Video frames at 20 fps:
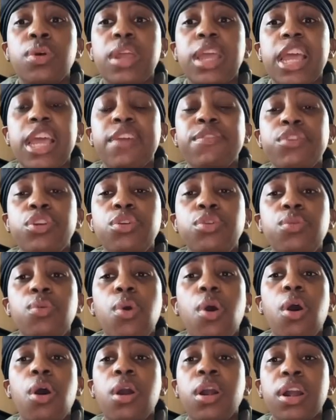if you
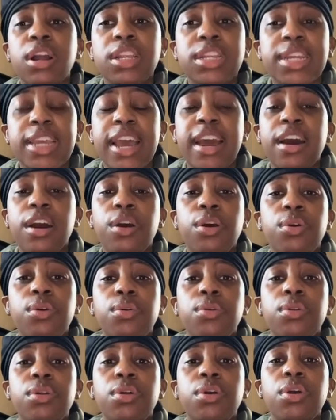are a child
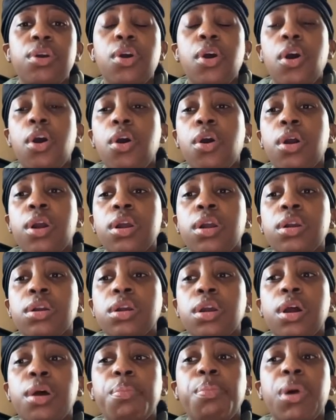or
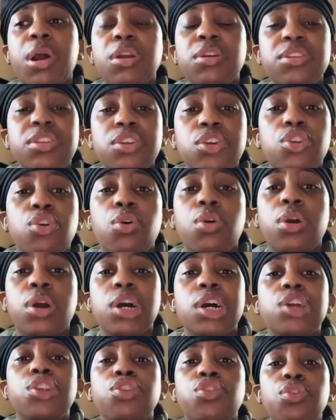a person or
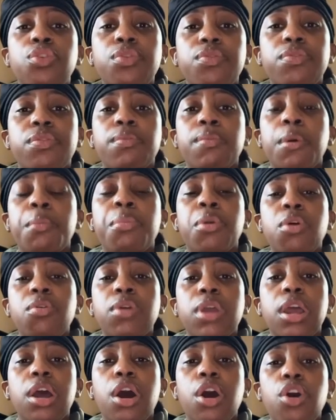an adult from a
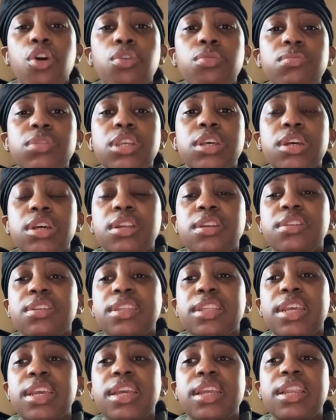broken home, to
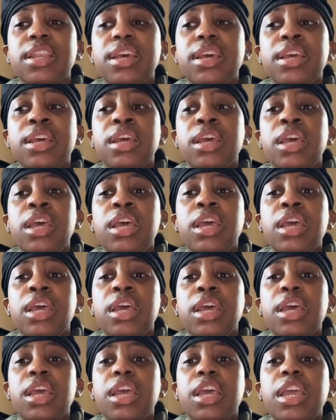understand that
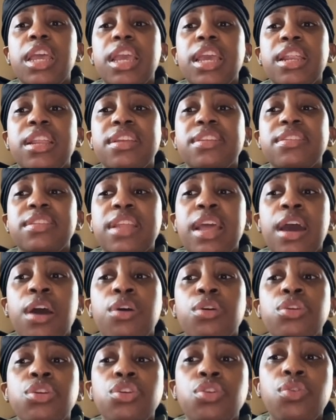it is now
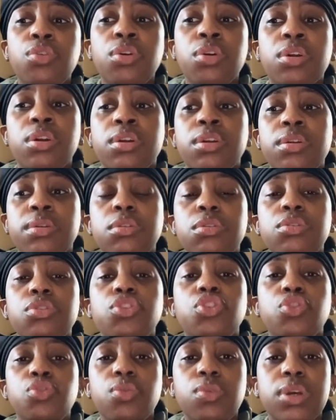your
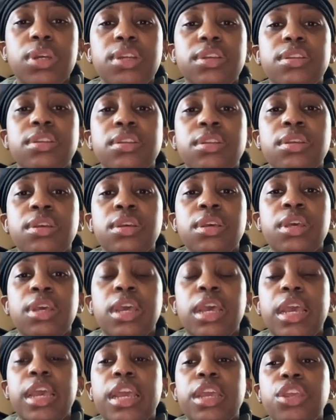choice
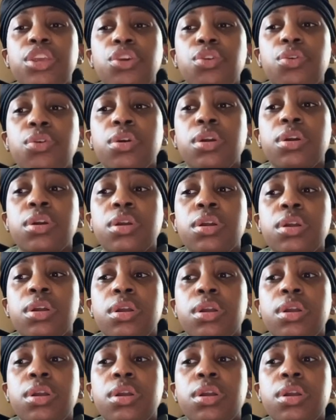and your